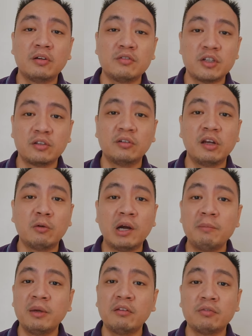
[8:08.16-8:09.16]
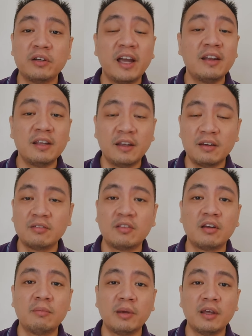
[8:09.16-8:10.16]
on stricter requirements for any
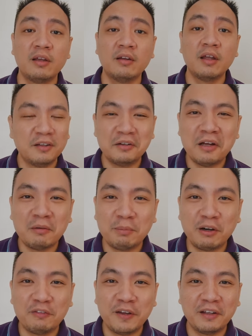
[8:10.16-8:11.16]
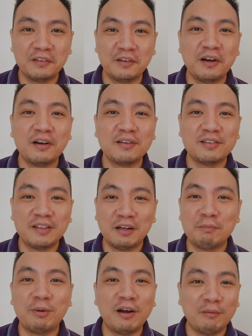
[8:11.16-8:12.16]
guests coming in. They're not perfect. There are
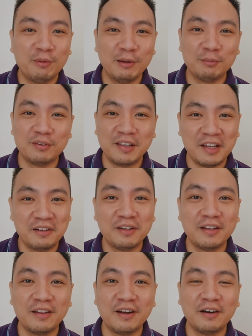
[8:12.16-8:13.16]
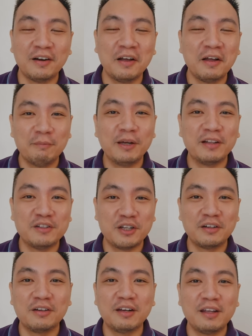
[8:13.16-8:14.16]
still problems here and there, but
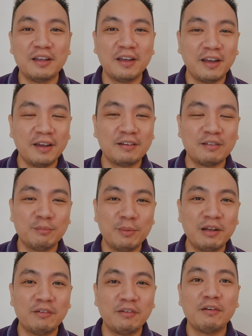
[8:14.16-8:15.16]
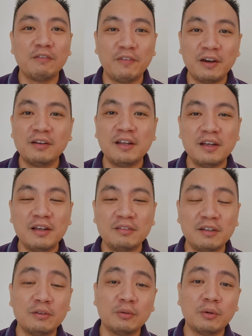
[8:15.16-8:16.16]
generally it's been fairly
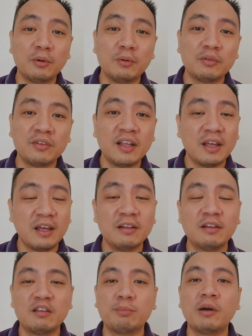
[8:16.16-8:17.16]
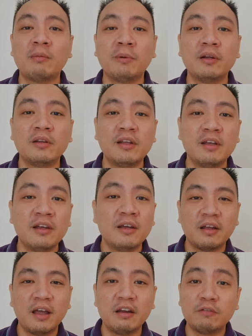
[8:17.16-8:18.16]
easy to host in this property.
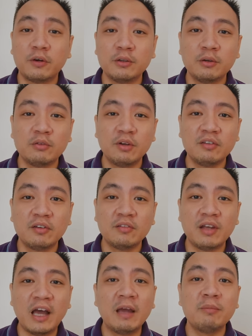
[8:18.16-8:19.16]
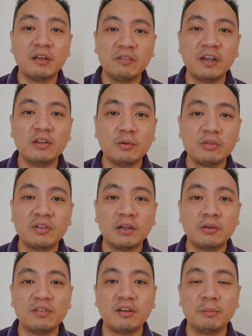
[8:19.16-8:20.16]
And for those reasons, I'm giving New
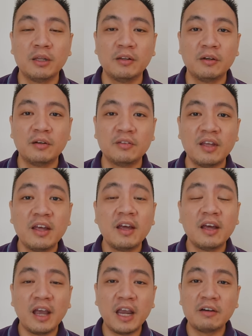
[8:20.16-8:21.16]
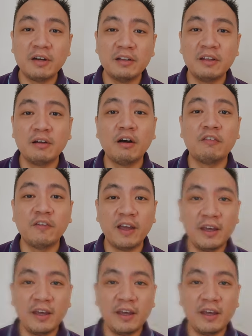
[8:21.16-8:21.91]
San Jose Builders a rating of